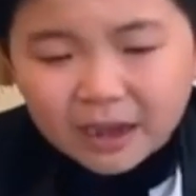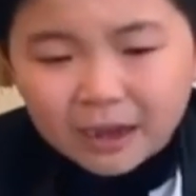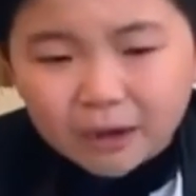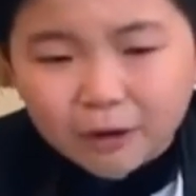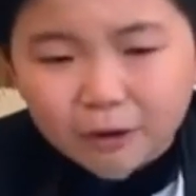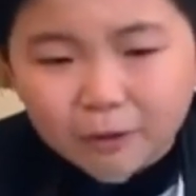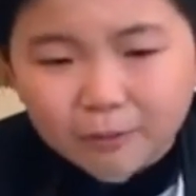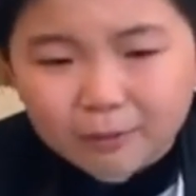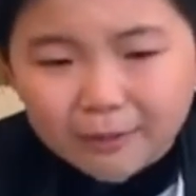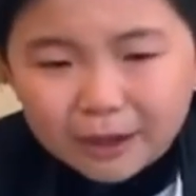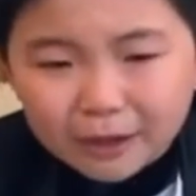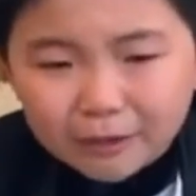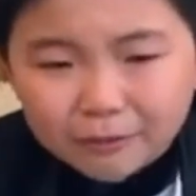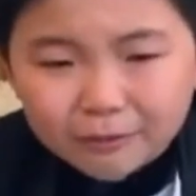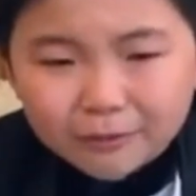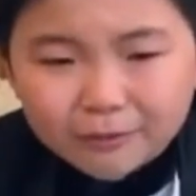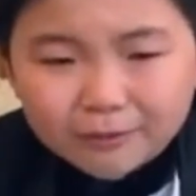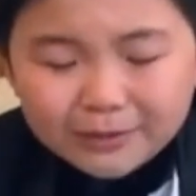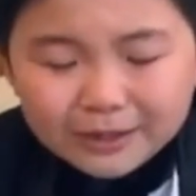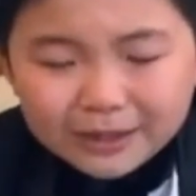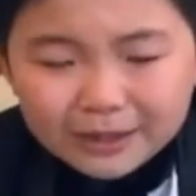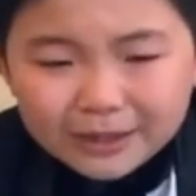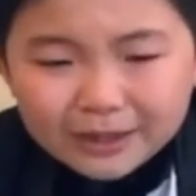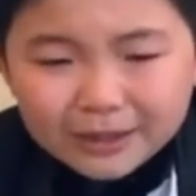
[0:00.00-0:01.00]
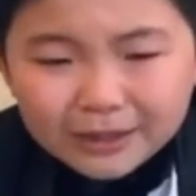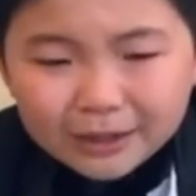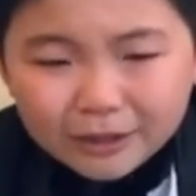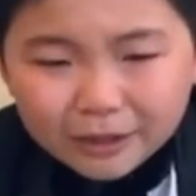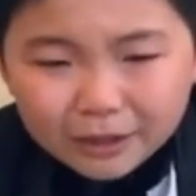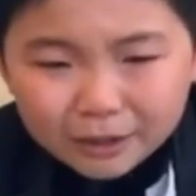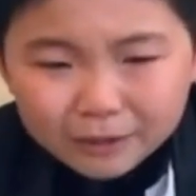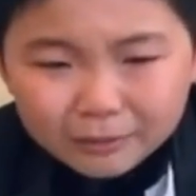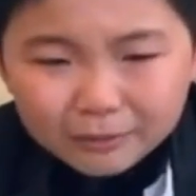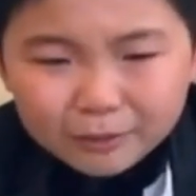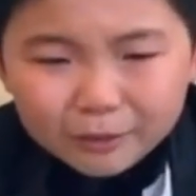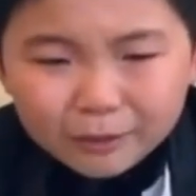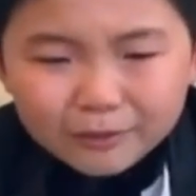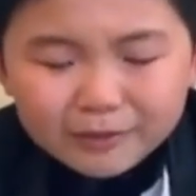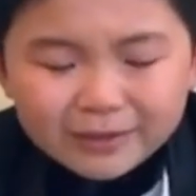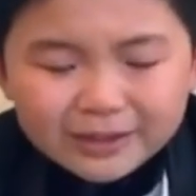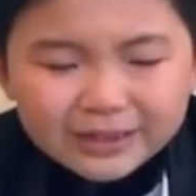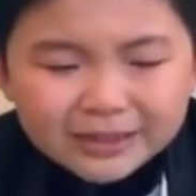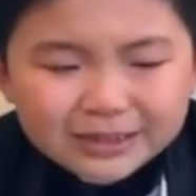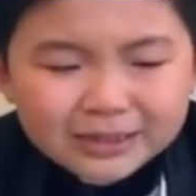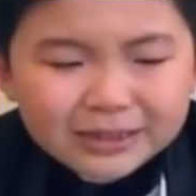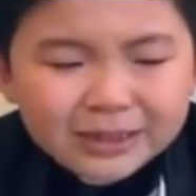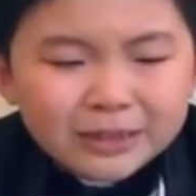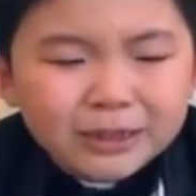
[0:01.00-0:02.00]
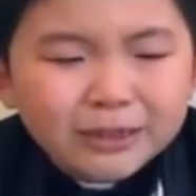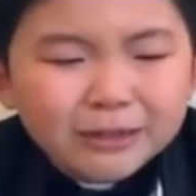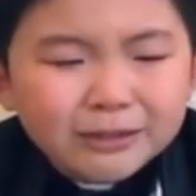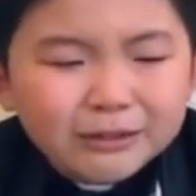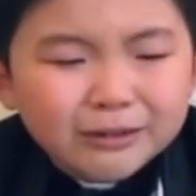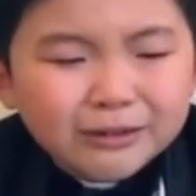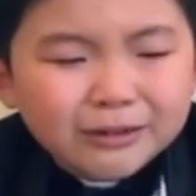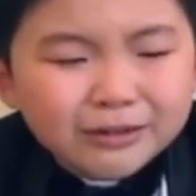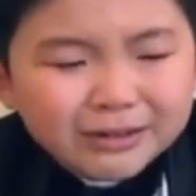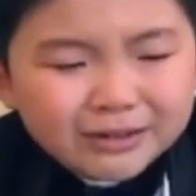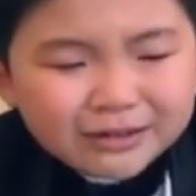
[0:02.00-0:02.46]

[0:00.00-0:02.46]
I hope I will be in other movies soon.